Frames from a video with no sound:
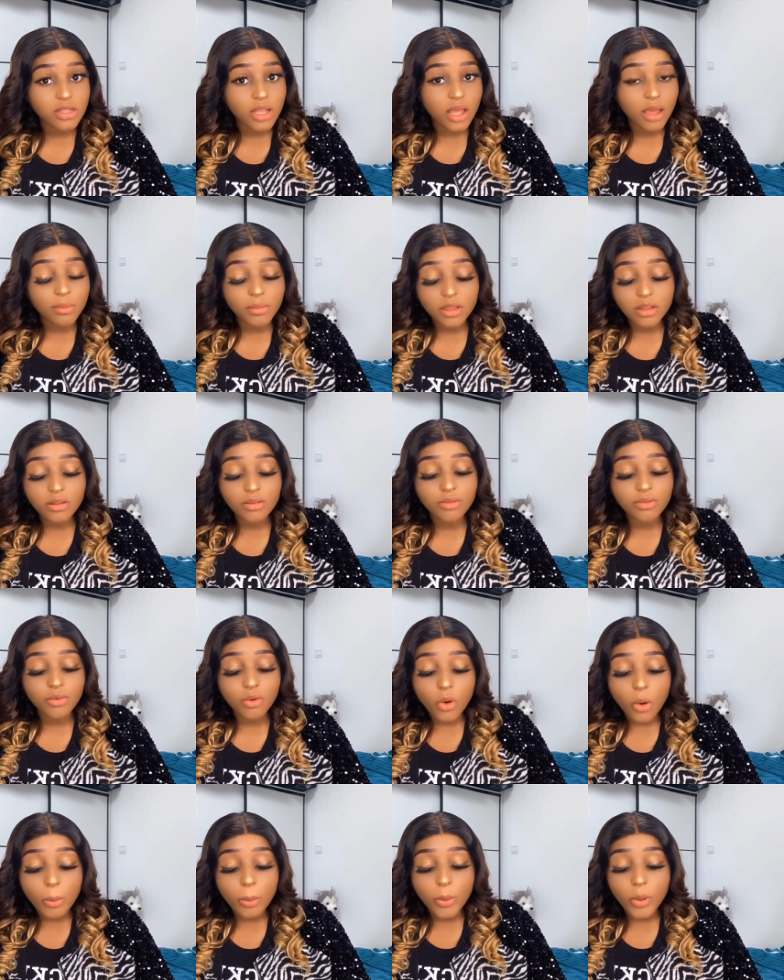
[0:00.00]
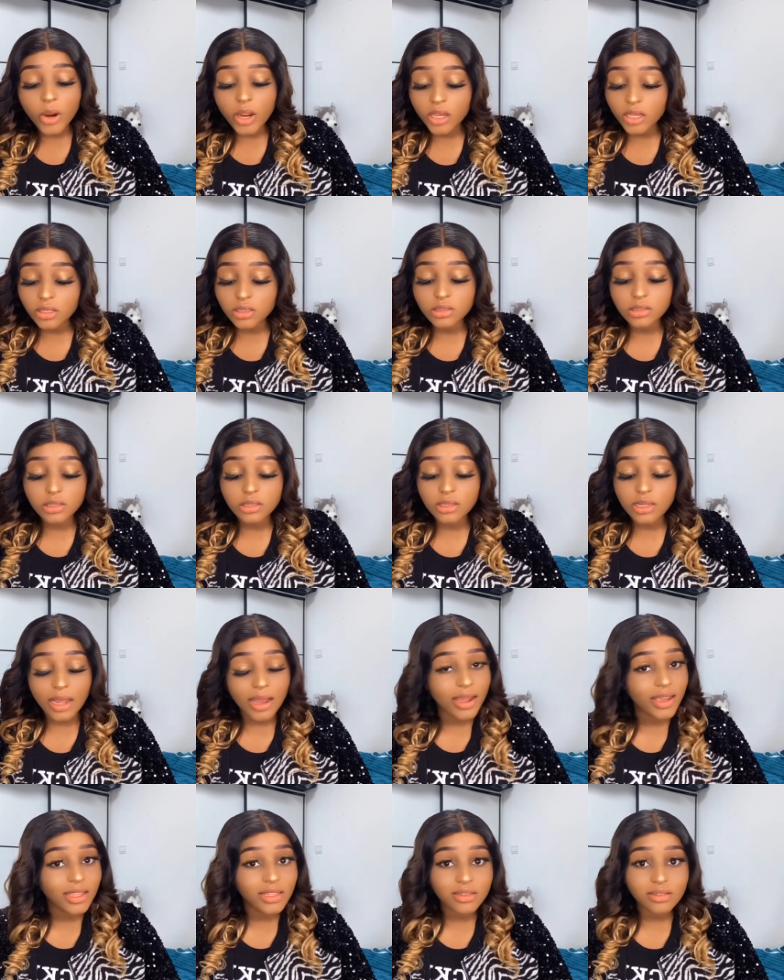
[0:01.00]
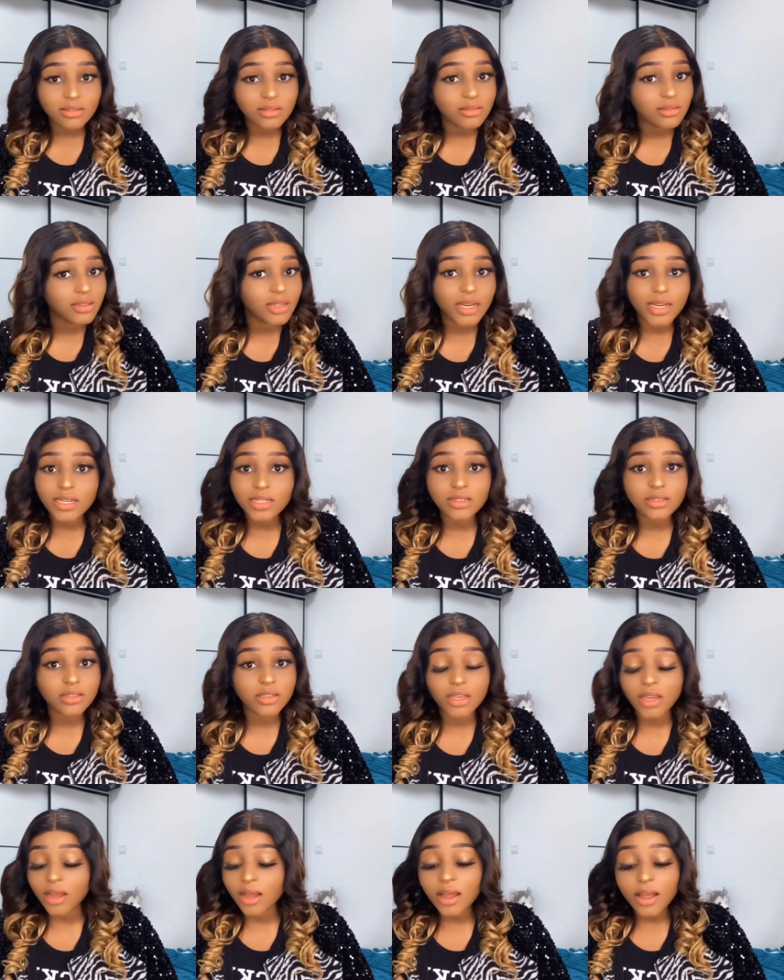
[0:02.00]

I mean 4.99, yeah,